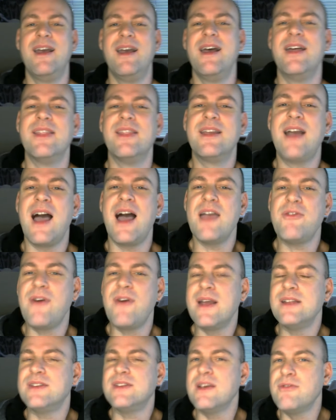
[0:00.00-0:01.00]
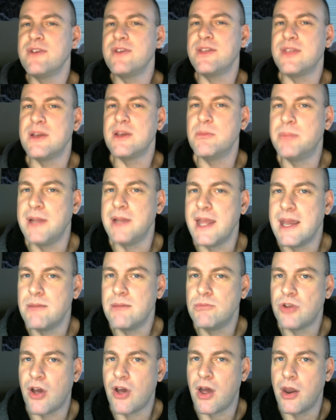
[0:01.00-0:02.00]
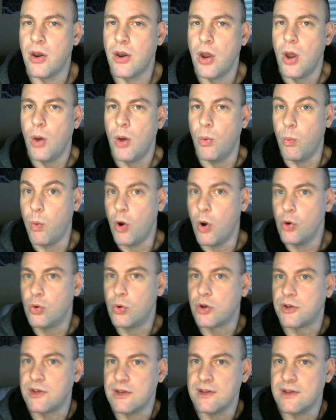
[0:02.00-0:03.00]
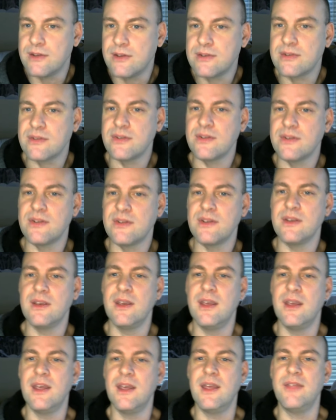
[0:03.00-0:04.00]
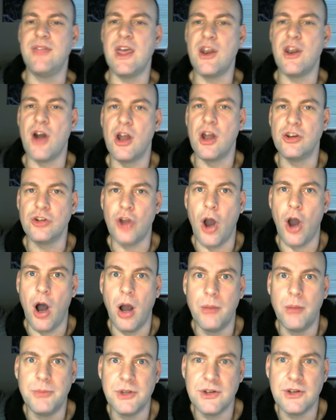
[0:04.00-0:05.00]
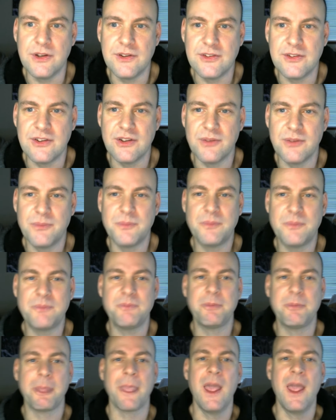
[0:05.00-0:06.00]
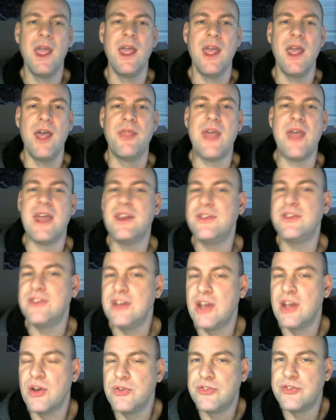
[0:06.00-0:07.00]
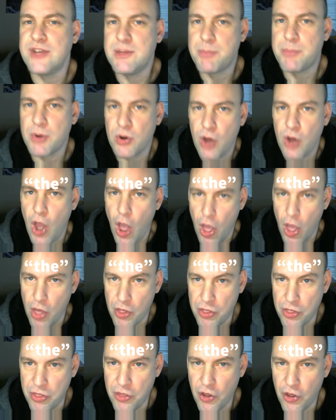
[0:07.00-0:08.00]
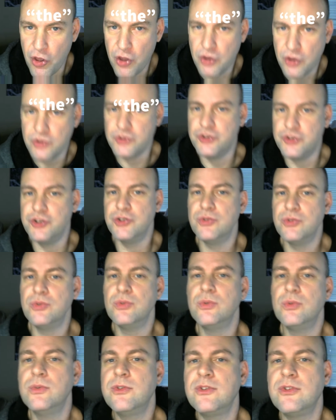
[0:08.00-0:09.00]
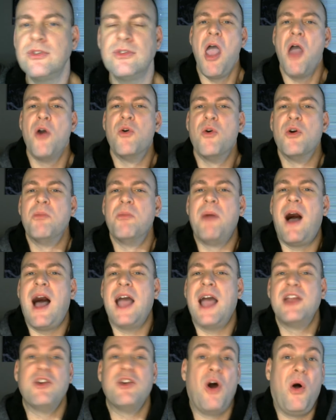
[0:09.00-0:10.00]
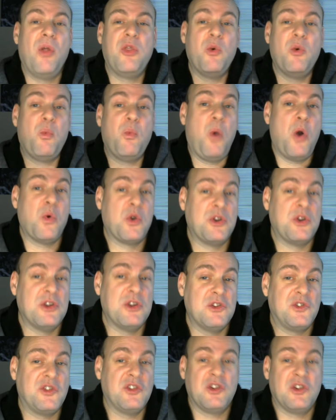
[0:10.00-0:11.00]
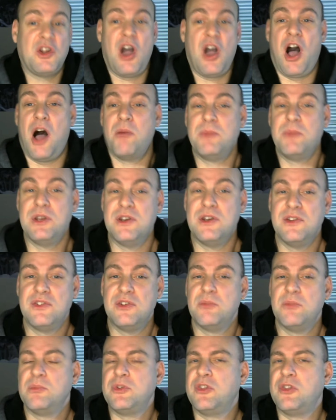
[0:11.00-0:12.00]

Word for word: The guy finds everything blamed on wokeness, then on communism, then, as he goes deeper, the Jews who are behind all the wokeness and communisms